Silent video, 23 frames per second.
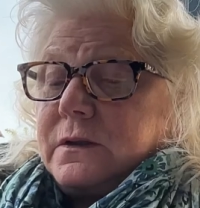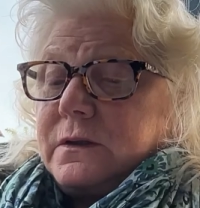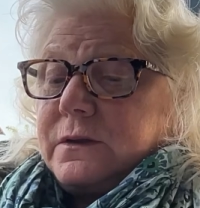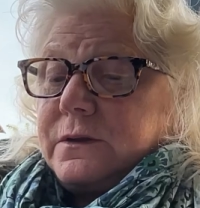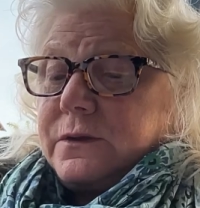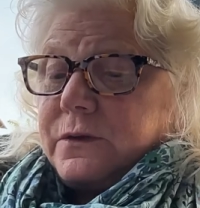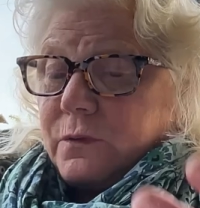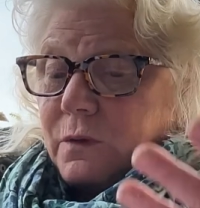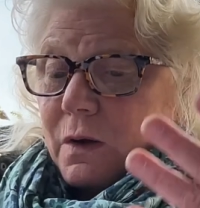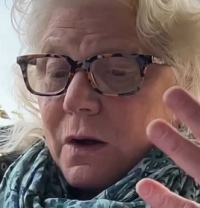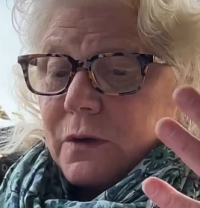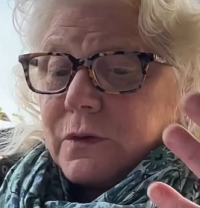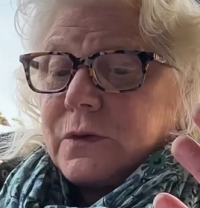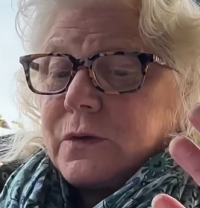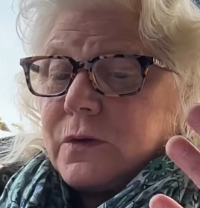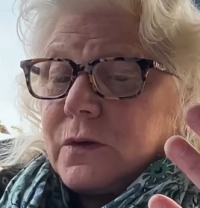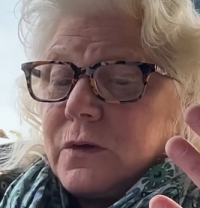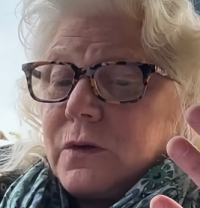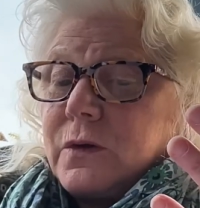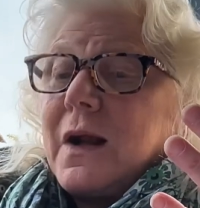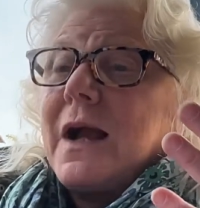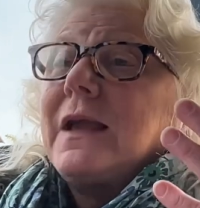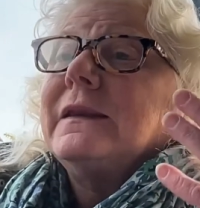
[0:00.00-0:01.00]
throughout
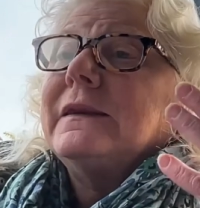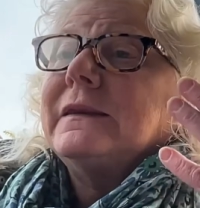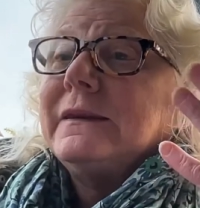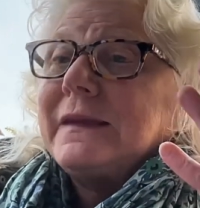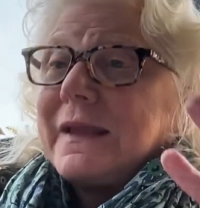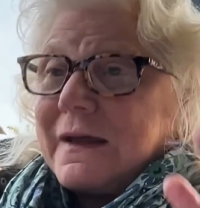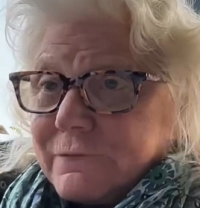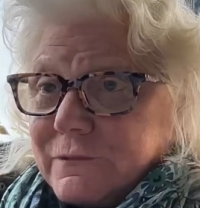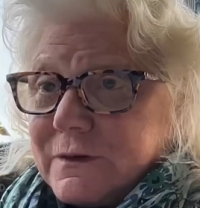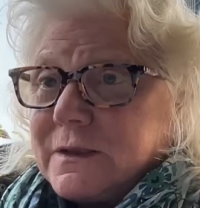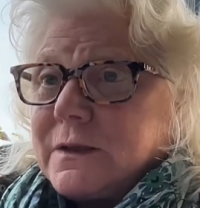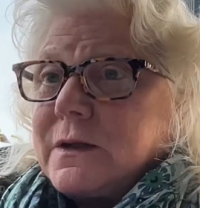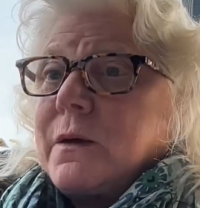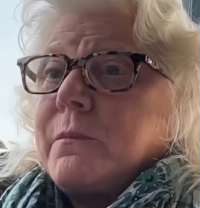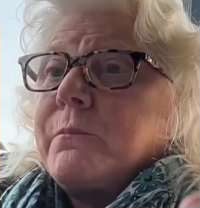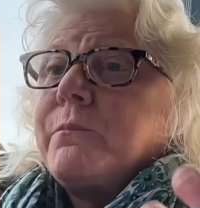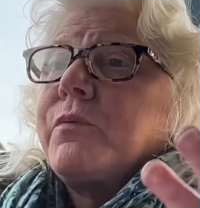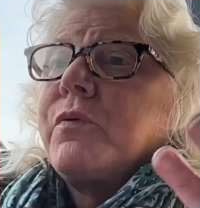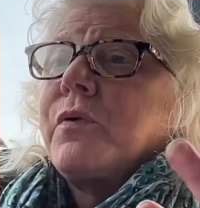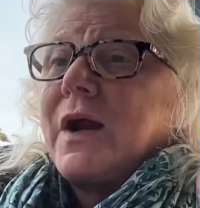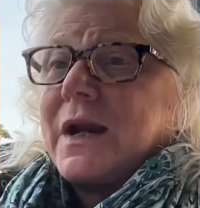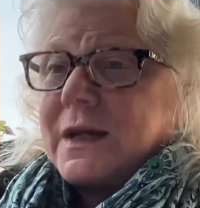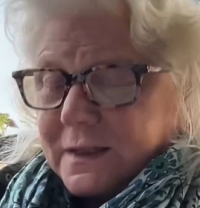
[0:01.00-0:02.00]
her 11
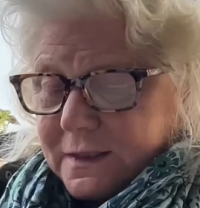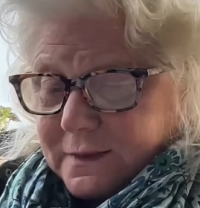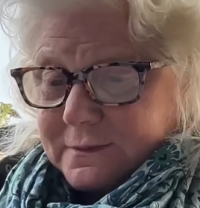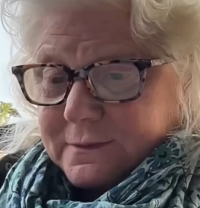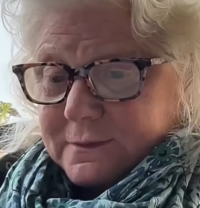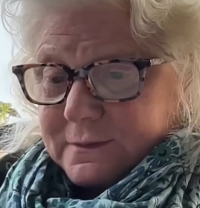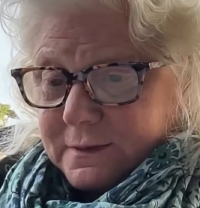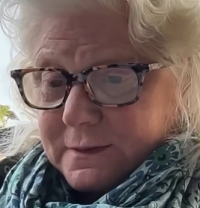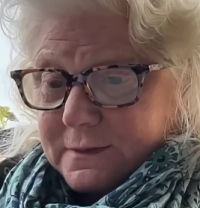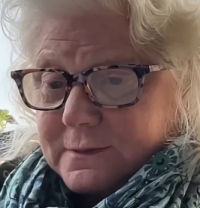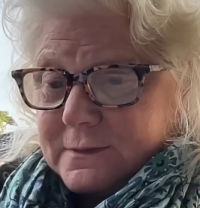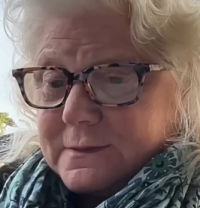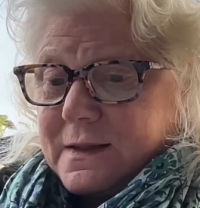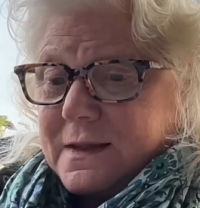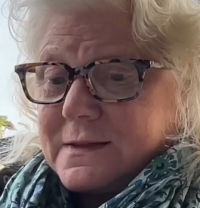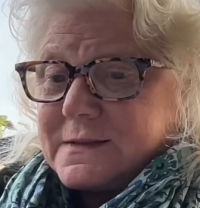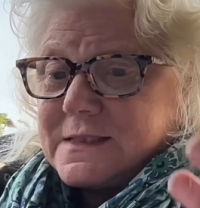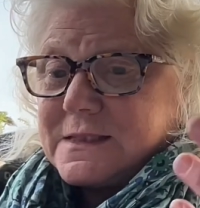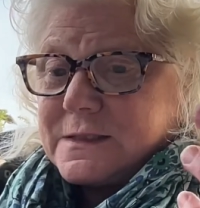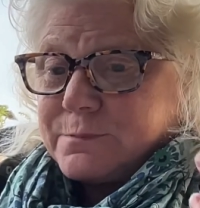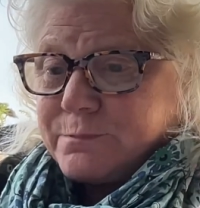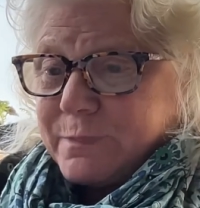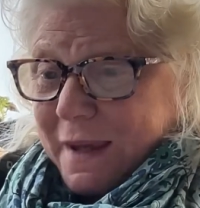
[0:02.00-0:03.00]
pregnancies that
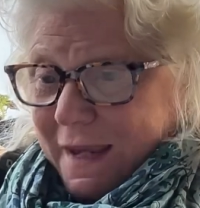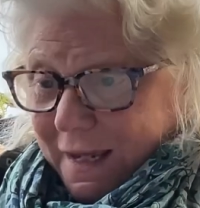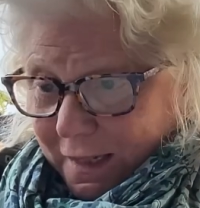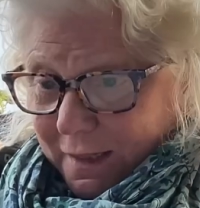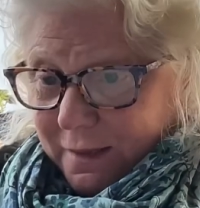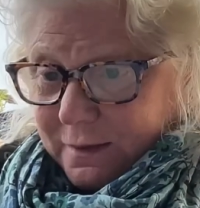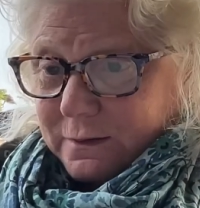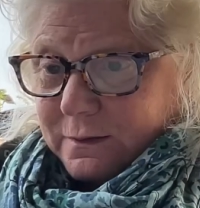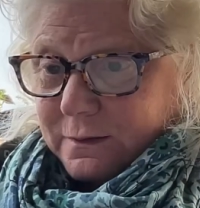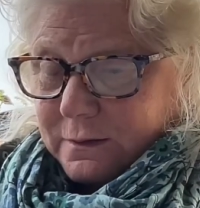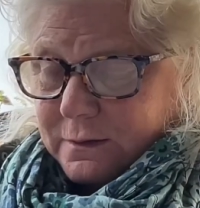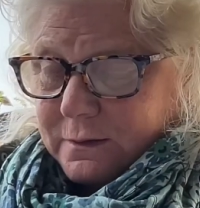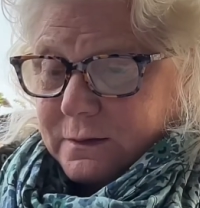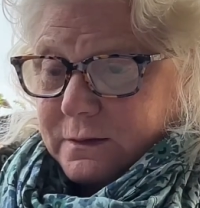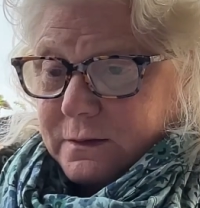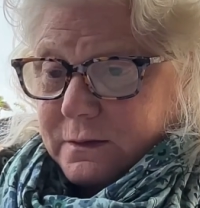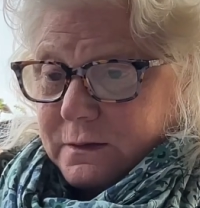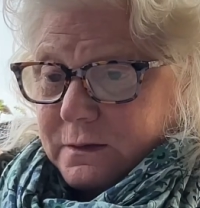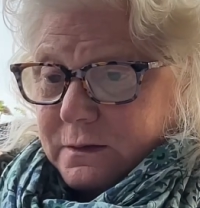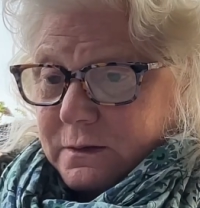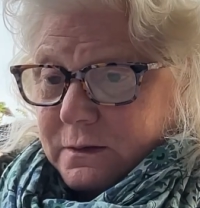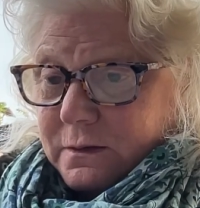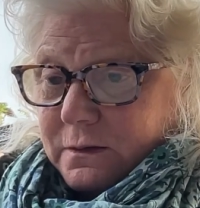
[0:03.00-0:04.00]
spanned
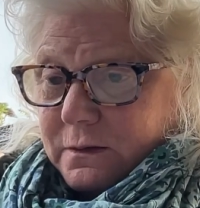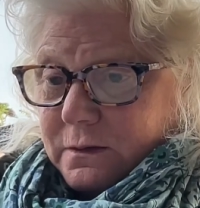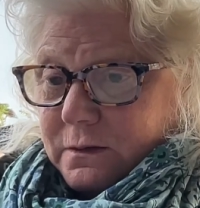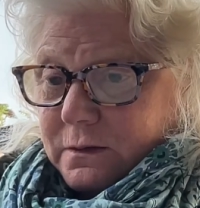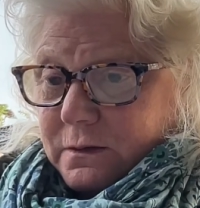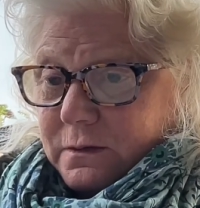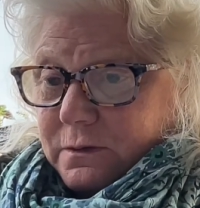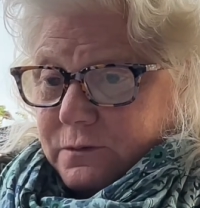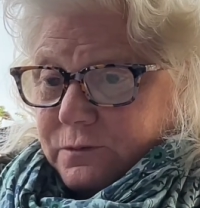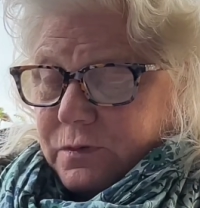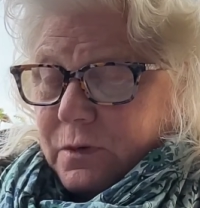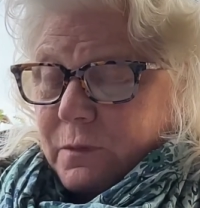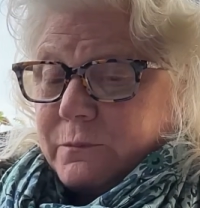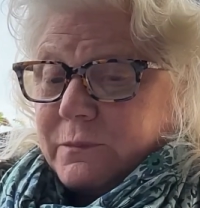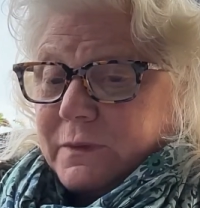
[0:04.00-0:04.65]
from